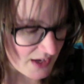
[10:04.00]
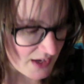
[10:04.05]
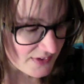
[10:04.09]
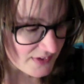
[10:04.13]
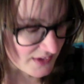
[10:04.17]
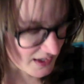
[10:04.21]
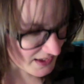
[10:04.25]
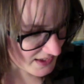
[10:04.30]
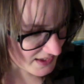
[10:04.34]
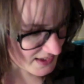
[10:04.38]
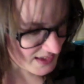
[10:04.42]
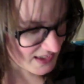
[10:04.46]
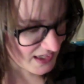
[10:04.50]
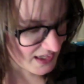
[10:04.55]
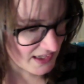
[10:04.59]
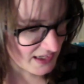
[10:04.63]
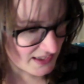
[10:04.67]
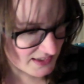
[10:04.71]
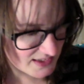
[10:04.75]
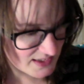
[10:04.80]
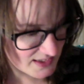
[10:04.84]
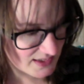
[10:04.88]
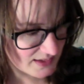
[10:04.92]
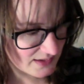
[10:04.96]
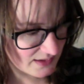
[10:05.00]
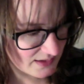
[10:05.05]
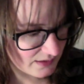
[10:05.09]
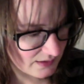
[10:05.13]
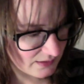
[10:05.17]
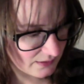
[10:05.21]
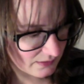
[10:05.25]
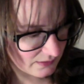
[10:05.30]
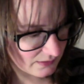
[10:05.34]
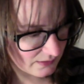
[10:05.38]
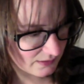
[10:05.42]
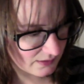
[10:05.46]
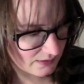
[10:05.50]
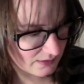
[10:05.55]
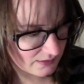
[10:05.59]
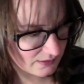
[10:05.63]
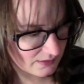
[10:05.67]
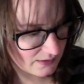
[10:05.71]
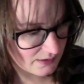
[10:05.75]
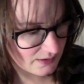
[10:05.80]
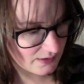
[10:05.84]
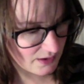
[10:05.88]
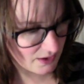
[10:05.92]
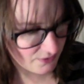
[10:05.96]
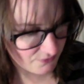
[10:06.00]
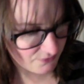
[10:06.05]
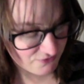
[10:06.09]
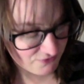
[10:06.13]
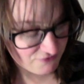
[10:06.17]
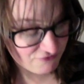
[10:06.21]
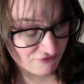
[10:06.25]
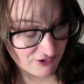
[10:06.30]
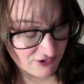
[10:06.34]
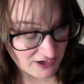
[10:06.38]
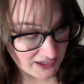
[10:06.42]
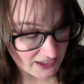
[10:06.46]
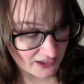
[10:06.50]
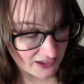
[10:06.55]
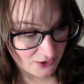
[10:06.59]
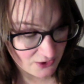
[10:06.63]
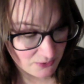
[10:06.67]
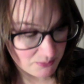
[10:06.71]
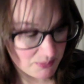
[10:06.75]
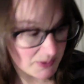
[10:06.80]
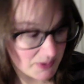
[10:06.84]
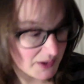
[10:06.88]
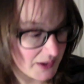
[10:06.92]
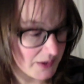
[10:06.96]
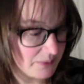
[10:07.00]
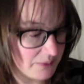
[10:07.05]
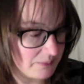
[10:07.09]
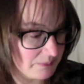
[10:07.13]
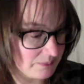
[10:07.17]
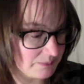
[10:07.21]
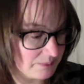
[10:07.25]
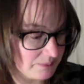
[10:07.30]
this is a really good beer.